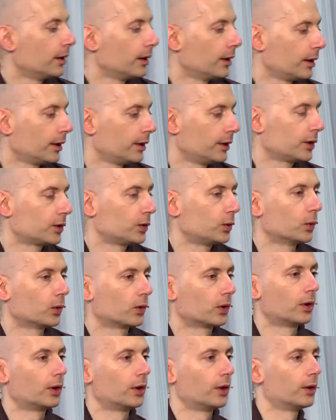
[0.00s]

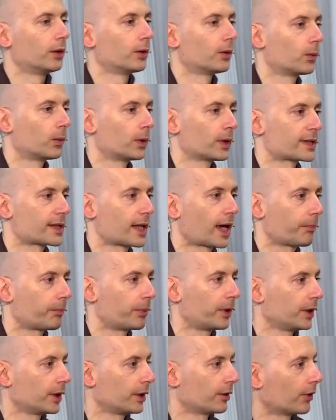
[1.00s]
ignore what's
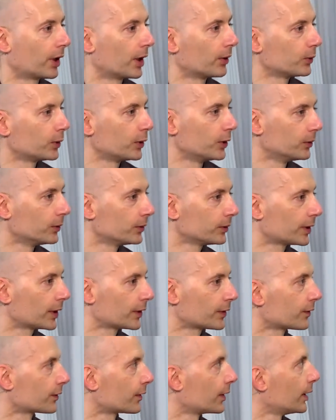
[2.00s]
happening around you. It
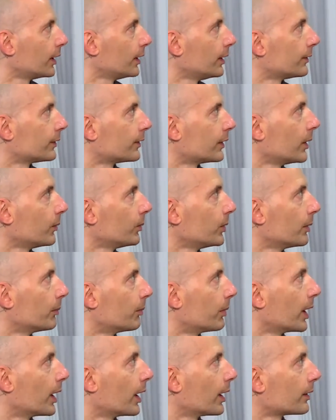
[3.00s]
doesn't say stay with the
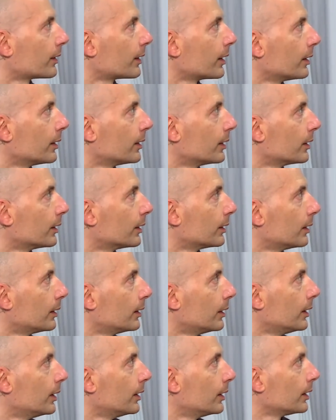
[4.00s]
breath and
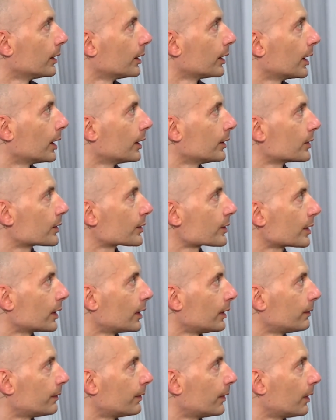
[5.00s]
cut
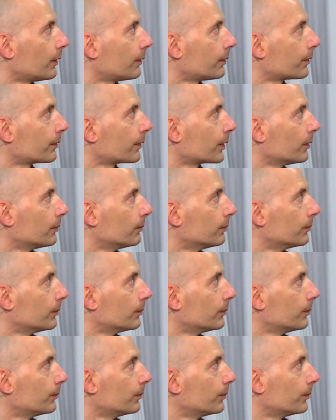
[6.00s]
yourself off
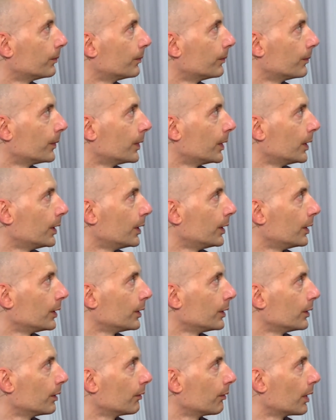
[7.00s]
from
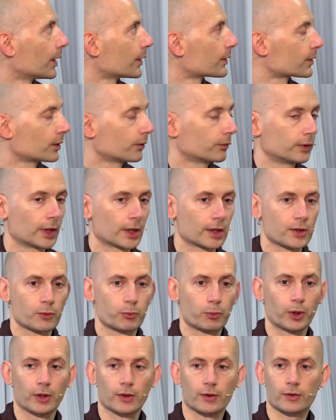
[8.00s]
the rest of the
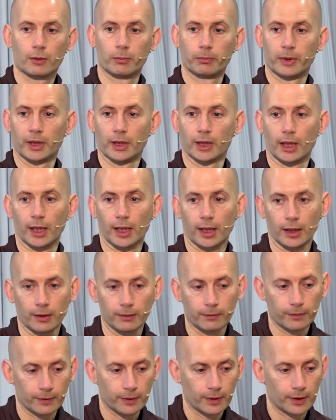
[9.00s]
experience of being alive.